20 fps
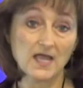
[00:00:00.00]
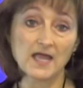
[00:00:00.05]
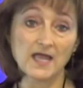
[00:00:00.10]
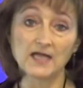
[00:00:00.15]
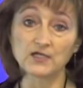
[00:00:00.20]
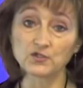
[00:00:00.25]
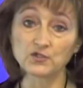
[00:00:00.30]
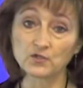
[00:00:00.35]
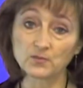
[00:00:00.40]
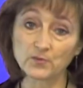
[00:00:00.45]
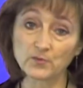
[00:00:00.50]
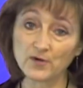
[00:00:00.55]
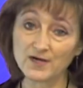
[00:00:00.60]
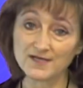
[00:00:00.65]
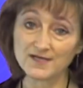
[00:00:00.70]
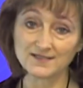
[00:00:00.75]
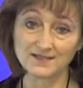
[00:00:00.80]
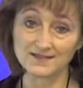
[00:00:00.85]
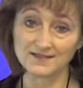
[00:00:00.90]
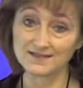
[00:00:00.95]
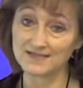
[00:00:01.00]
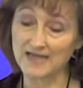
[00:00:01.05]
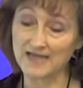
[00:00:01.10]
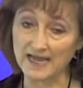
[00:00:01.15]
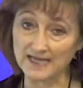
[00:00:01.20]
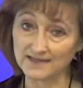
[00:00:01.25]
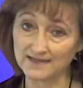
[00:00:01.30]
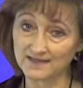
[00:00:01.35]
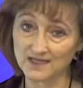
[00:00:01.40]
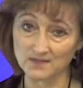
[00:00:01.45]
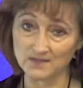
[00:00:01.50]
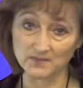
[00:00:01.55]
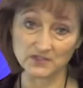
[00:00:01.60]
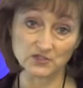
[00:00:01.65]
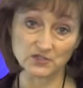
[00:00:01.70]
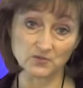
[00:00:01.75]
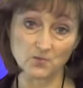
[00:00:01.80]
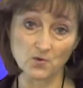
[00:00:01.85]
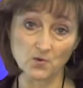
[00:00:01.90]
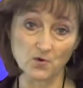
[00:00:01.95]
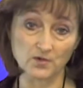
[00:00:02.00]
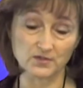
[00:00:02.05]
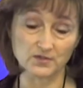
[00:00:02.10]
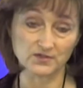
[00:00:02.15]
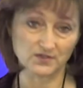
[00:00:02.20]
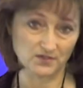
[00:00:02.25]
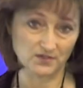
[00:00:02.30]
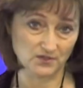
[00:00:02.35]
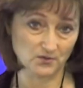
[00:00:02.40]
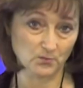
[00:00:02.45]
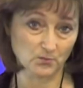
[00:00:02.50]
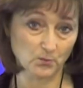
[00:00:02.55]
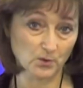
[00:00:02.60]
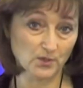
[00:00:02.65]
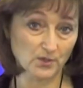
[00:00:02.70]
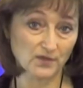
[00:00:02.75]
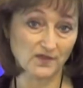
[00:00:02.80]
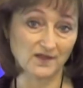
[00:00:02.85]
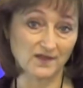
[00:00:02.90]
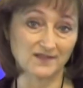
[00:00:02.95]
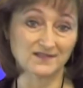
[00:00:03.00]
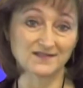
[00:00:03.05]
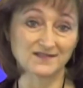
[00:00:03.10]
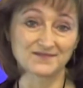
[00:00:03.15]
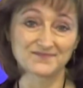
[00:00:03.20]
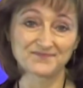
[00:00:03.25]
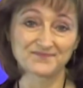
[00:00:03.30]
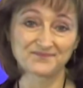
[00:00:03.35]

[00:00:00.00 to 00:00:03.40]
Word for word: and your price is not that much more, so you're worth it.